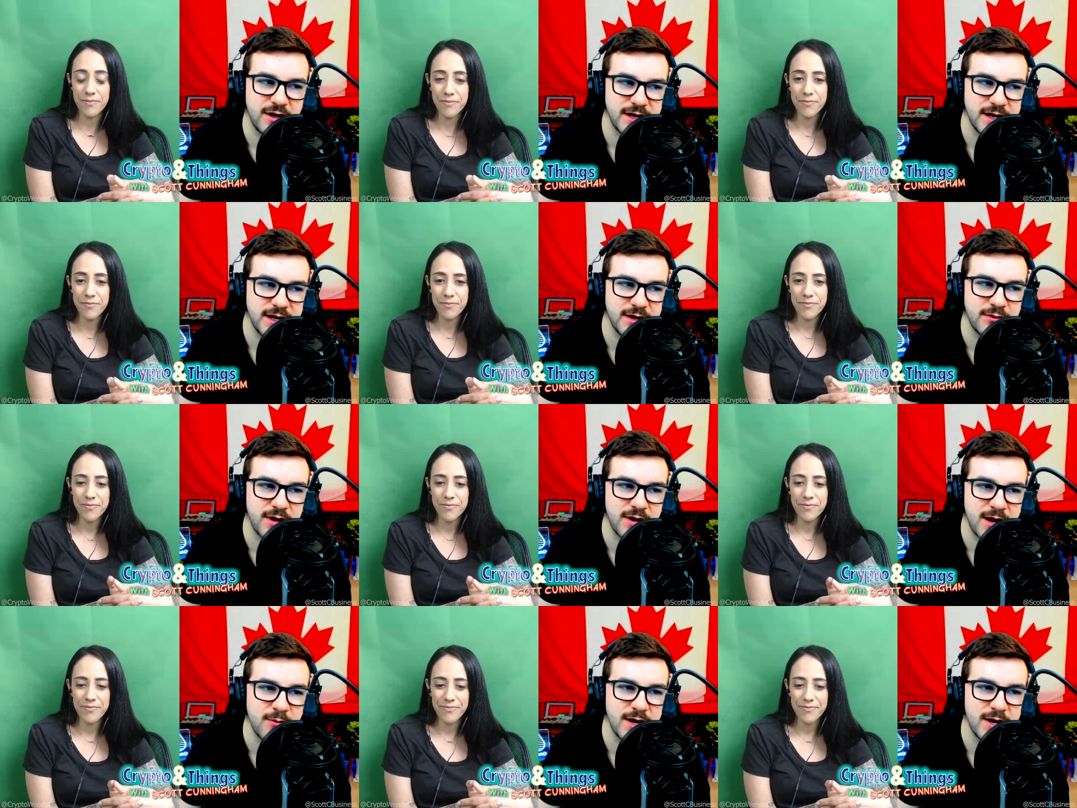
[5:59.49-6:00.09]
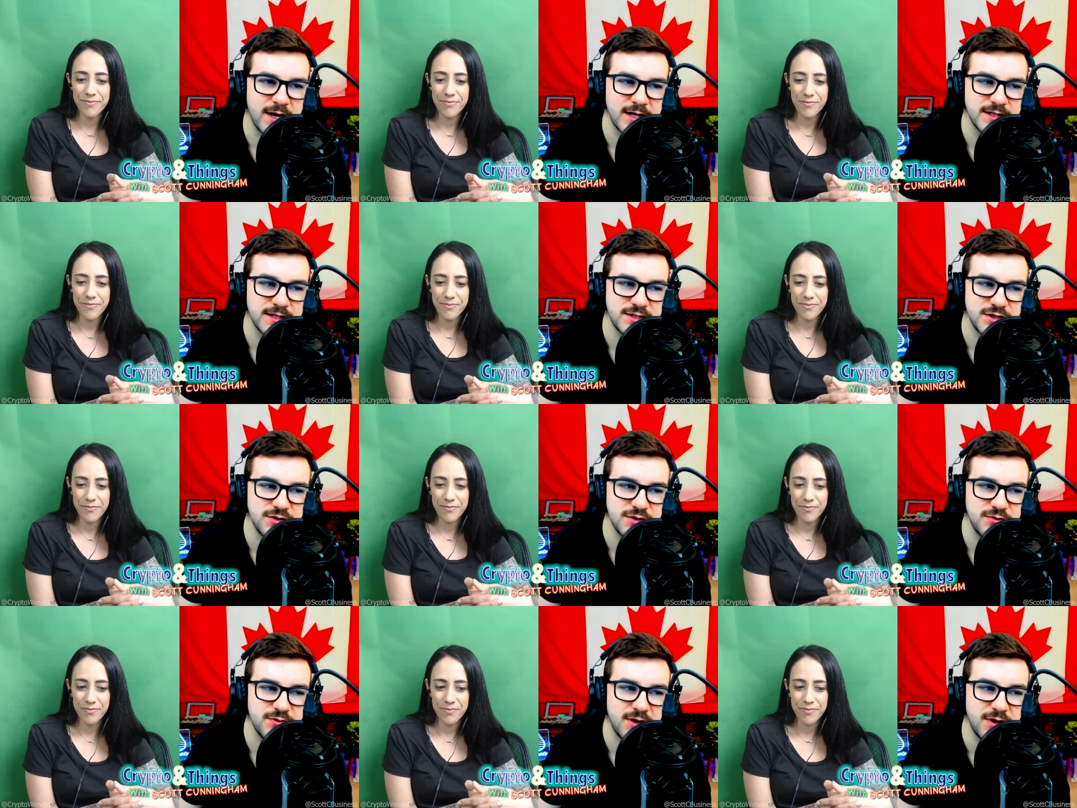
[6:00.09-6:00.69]
Speaker 1: got out, I went
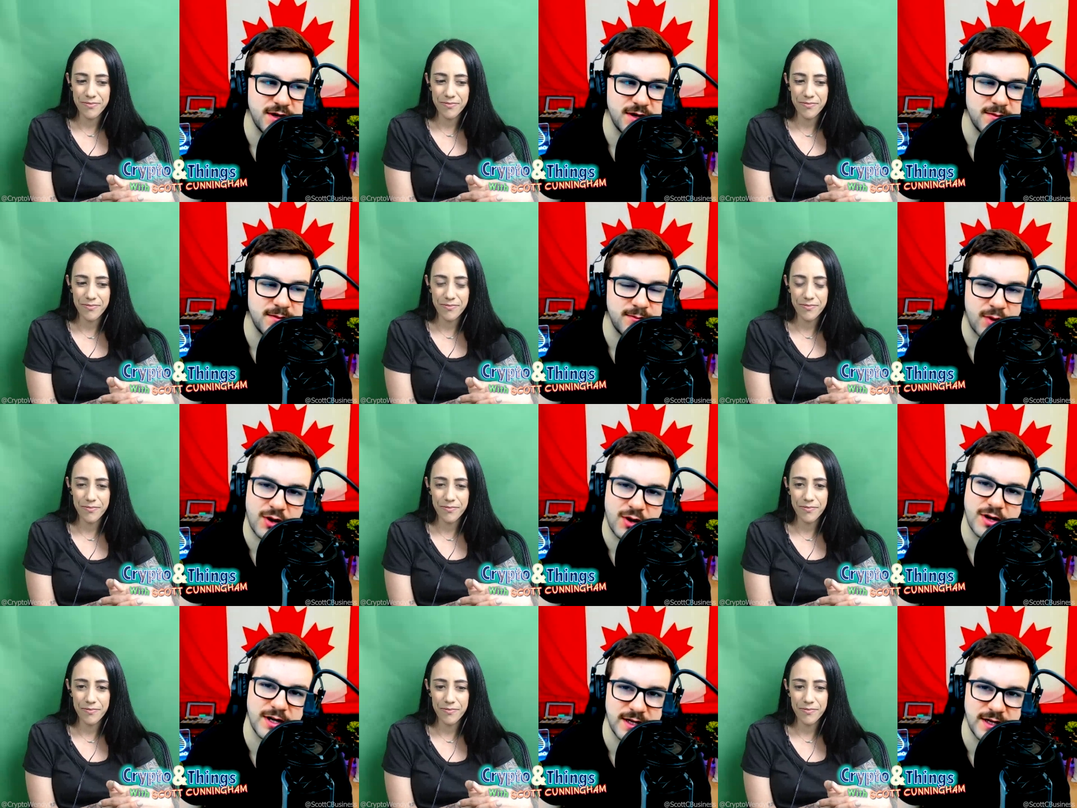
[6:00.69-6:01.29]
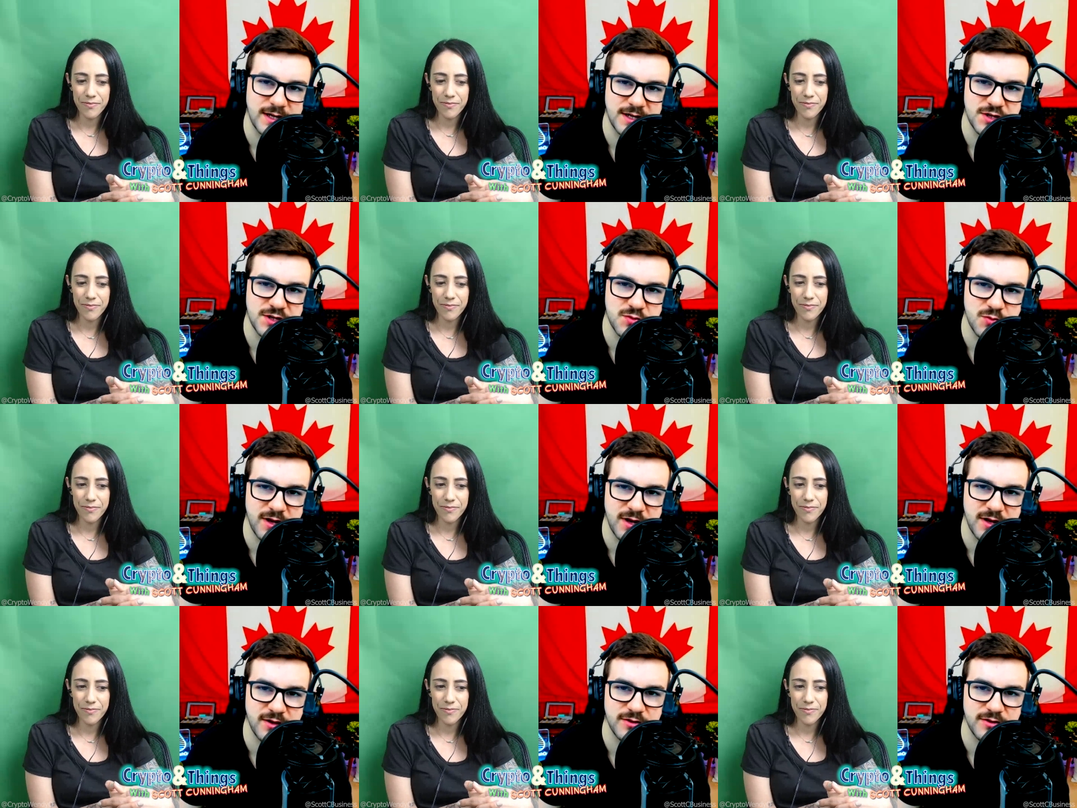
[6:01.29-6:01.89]
into uh, marketing
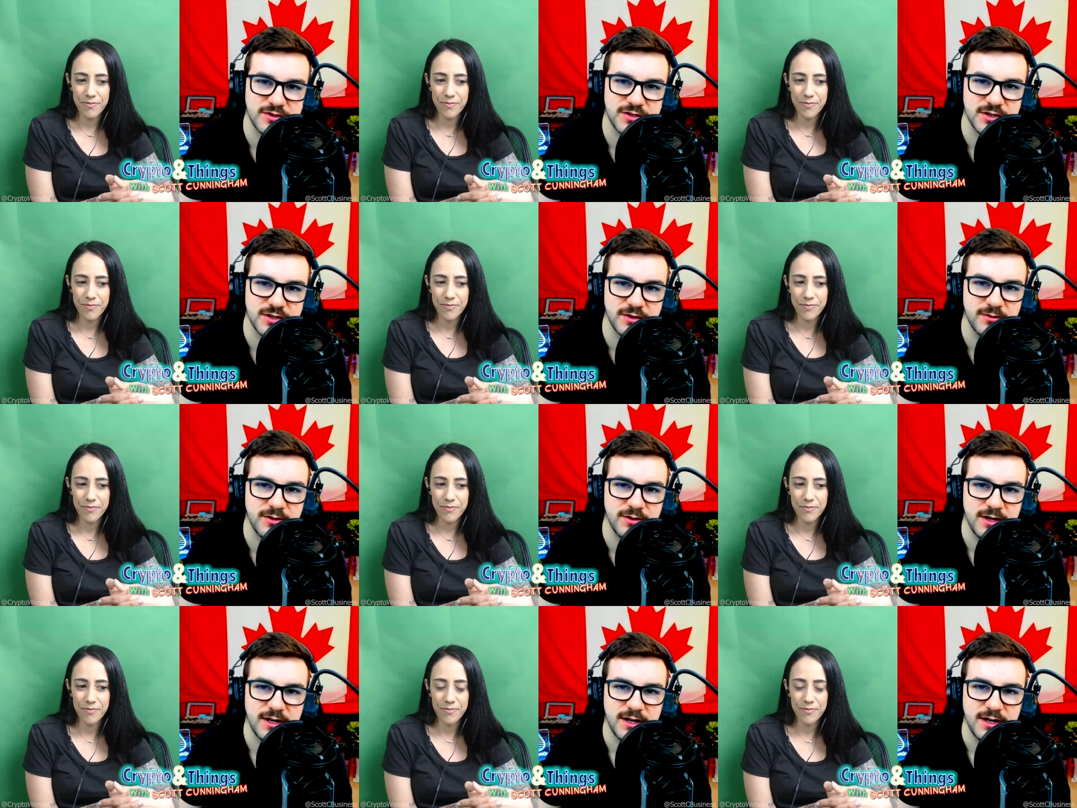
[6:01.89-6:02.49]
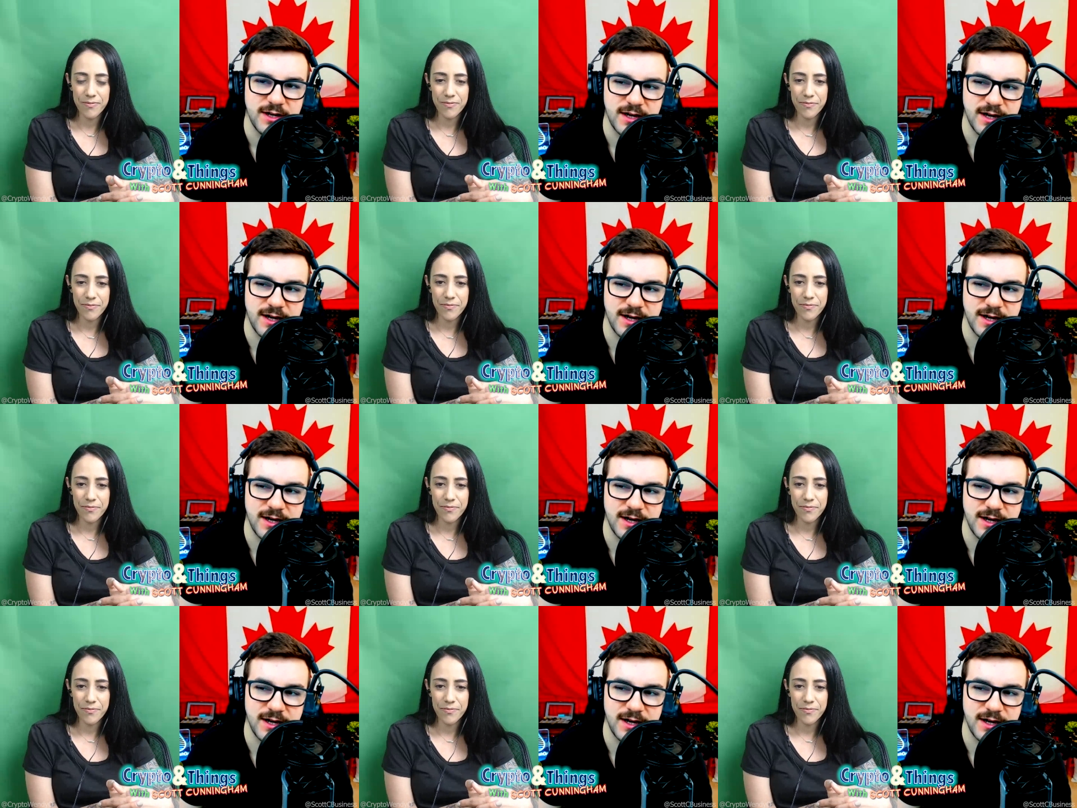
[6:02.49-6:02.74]
as well. So